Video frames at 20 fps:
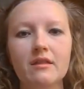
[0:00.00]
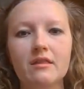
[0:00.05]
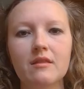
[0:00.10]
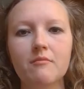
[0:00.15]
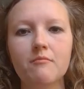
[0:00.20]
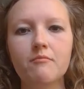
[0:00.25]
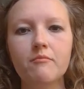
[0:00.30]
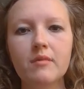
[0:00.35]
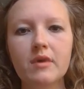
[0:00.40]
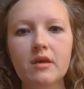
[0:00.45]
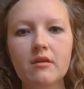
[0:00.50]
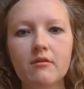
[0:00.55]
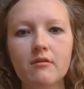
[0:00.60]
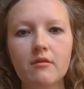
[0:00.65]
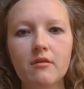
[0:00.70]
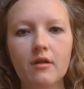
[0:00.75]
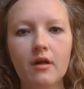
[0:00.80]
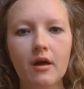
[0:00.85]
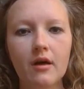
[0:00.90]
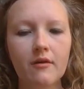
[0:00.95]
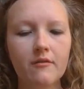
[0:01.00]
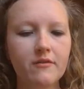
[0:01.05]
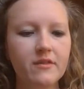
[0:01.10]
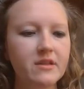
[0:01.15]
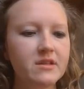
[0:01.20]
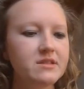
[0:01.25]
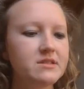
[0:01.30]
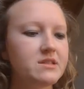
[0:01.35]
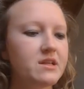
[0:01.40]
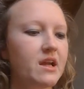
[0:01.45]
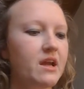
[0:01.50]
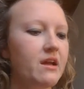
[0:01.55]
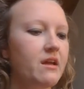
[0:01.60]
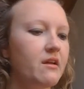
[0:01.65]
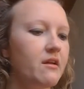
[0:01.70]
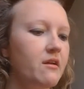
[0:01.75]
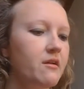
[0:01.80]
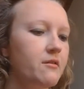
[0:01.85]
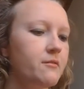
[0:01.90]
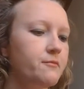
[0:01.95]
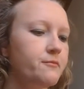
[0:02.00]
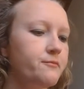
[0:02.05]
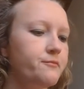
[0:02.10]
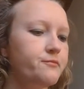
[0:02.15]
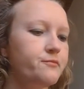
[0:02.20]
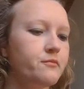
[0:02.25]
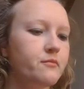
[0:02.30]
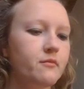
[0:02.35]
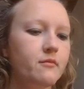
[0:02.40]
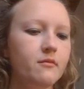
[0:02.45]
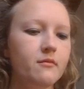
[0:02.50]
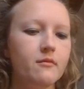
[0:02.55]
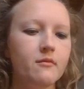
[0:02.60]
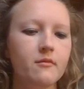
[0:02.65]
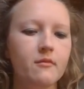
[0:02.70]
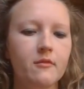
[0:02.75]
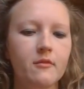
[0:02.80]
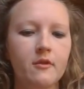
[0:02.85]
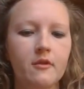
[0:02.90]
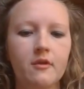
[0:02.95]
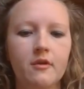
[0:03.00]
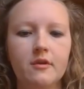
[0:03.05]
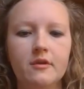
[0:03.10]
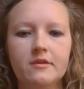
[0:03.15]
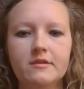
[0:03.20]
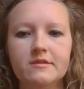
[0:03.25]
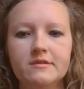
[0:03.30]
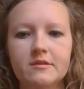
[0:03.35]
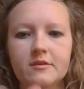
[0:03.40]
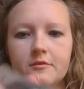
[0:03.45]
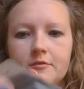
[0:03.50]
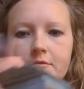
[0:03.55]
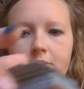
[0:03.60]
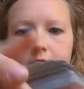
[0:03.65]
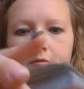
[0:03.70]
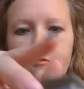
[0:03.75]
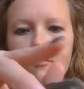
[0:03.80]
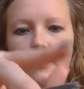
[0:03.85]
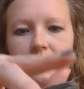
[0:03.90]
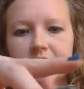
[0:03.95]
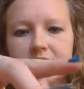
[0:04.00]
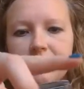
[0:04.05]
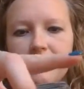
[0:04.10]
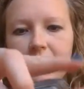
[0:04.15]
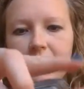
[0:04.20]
in the middle of the deck. So let's